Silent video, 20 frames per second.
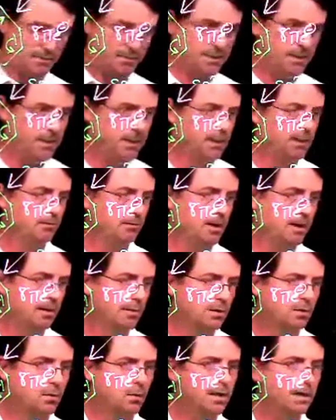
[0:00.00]
seeing
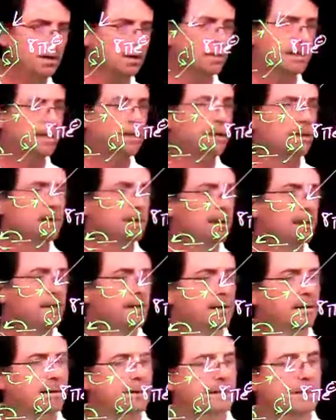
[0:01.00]
rather quickly
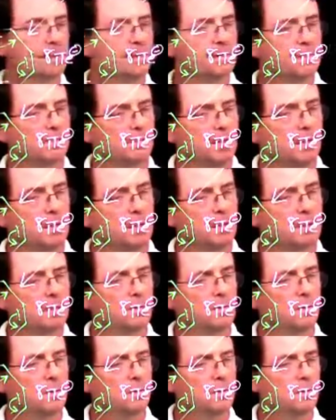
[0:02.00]
that this
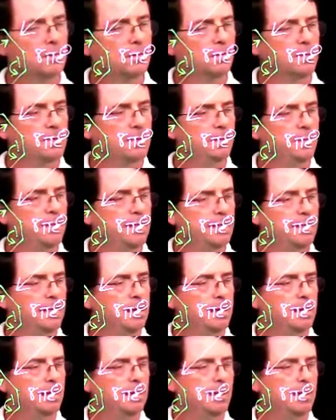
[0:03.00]
molecule would
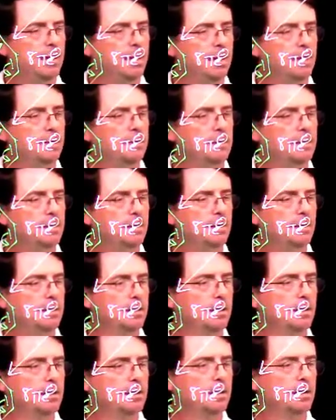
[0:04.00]
be
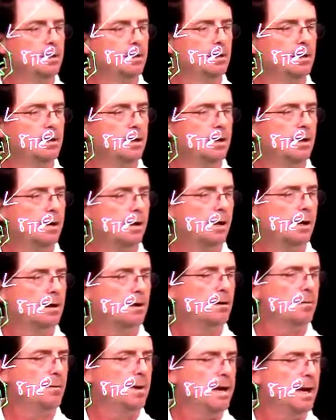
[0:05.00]

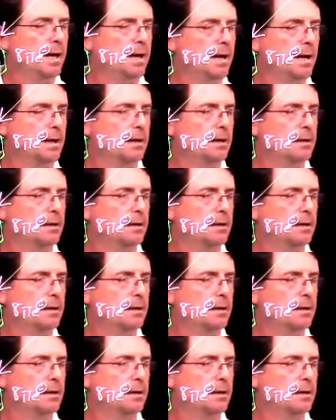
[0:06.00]
anti-aromatic.